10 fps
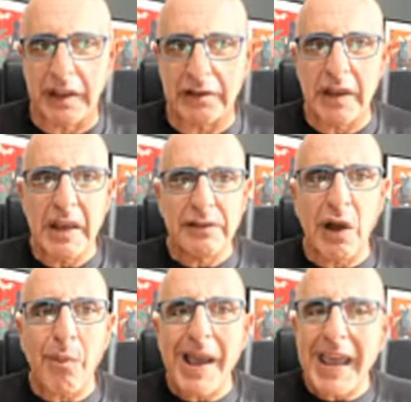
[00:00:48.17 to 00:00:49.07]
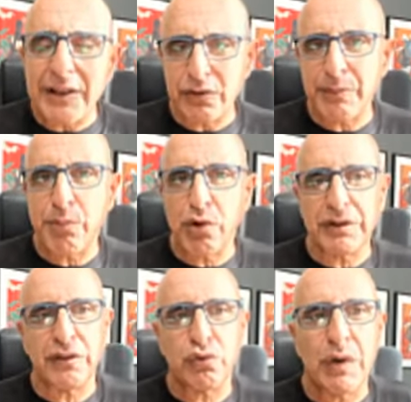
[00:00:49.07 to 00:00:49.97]
it. Now my entry
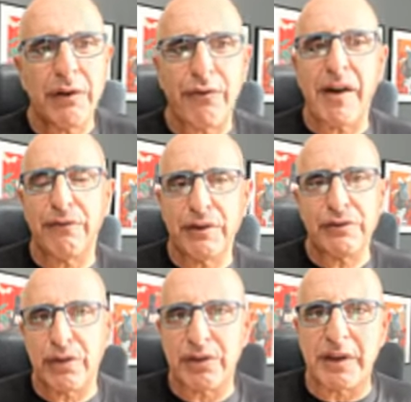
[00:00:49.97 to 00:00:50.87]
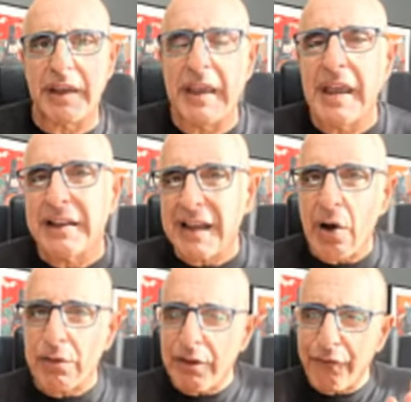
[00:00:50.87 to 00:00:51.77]
point is twenty-five fifty-three.
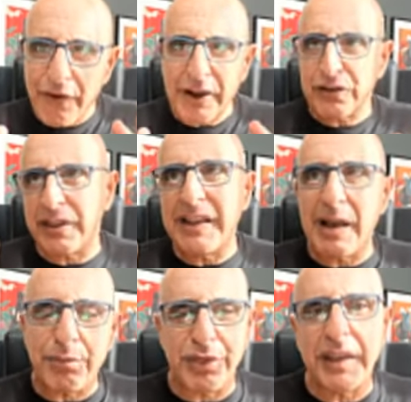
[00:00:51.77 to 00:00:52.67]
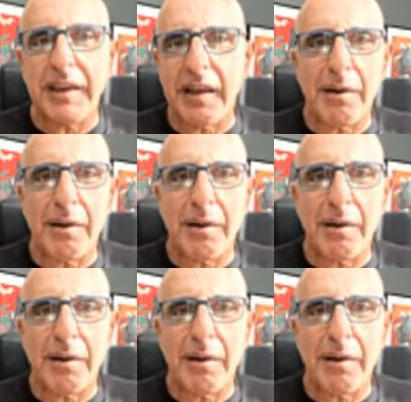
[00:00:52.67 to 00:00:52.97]
Now the first thing I'm thinking